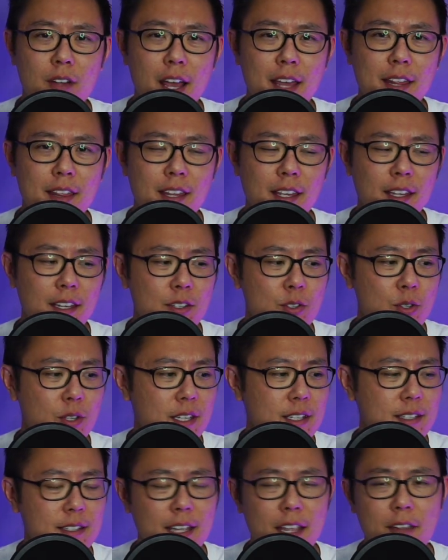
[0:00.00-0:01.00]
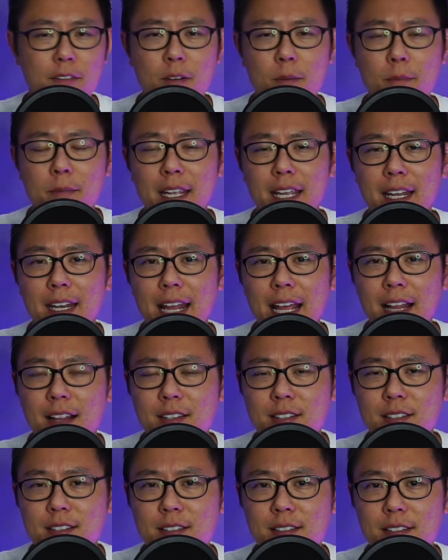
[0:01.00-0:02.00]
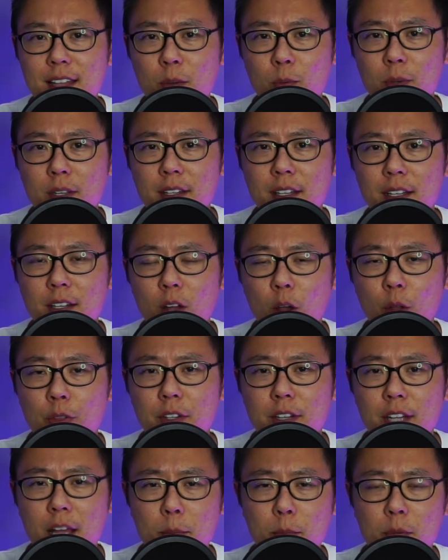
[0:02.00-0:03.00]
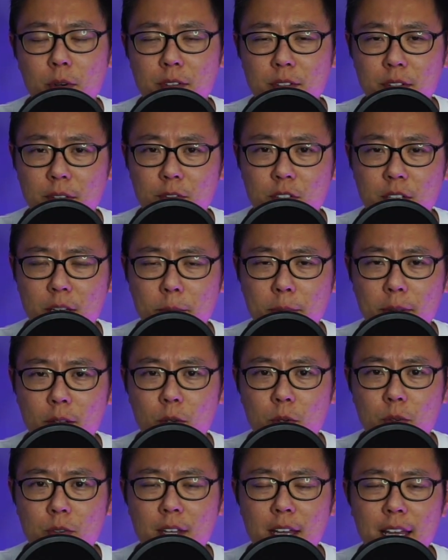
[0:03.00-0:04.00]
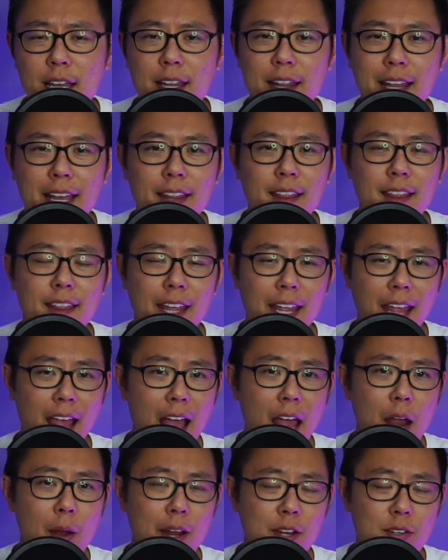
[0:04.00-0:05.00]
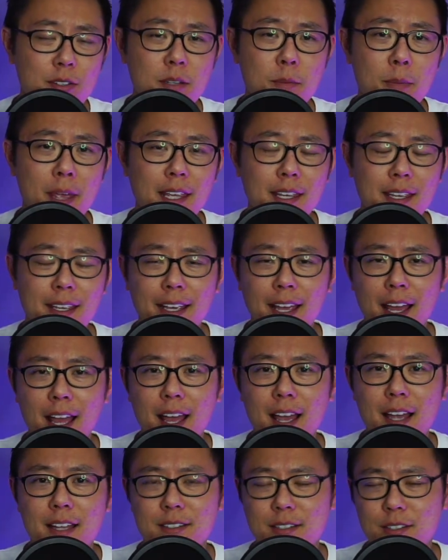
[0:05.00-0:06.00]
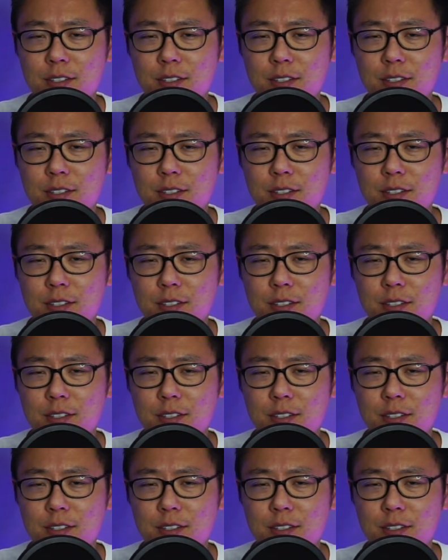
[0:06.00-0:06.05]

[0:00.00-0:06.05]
I think, as you can see from the analysis that we did on the numbers of GPUs, that they are actually making cards.